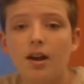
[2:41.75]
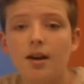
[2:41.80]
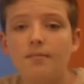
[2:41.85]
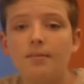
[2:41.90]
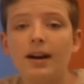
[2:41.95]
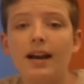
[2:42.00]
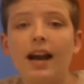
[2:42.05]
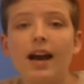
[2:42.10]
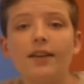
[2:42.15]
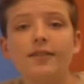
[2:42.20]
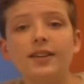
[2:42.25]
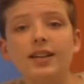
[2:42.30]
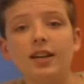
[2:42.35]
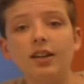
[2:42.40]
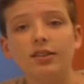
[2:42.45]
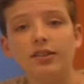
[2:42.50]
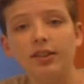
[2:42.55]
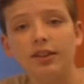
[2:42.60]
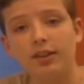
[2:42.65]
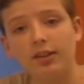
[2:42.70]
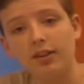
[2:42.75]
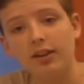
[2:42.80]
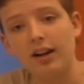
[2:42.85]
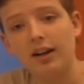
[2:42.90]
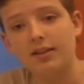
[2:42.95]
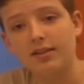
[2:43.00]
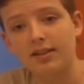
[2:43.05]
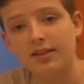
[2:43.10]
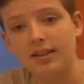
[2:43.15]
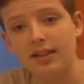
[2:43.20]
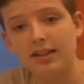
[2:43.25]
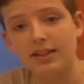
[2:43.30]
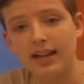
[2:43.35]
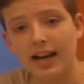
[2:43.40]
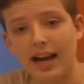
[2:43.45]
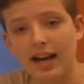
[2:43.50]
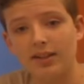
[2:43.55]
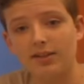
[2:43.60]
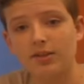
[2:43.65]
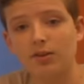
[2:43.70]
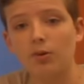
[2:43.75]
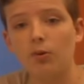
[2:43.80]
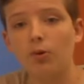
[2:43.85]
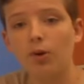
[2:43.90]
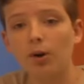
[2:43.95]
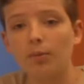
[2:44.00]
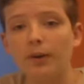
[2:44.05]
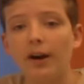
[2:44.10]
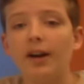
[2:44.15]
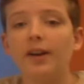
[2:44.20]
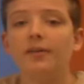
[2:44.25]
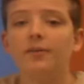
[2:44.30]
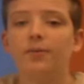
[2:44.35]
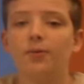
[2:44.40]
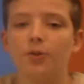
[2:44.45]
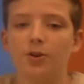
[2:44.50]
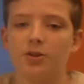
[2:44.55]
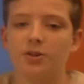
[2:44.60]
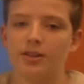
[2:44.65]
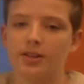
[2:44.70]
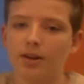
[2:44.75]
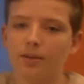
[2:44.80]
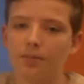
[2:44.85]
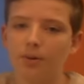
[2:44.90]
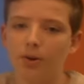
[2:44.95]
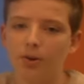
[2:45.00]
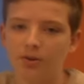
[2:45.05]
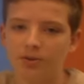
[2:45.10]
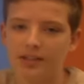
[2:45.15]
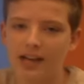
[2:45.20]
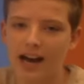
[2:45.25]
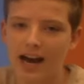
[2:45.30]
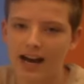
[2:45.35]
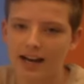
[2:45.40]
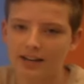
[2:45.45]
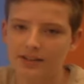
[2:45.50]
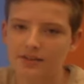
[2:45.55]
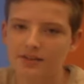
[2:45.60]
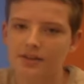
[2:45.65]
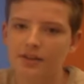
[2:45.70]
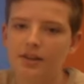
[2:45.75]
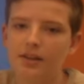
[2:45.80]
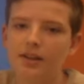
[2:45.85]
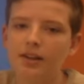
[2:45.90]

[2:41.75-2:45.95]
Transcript: by having a literacy test or by enforcing a poll tax.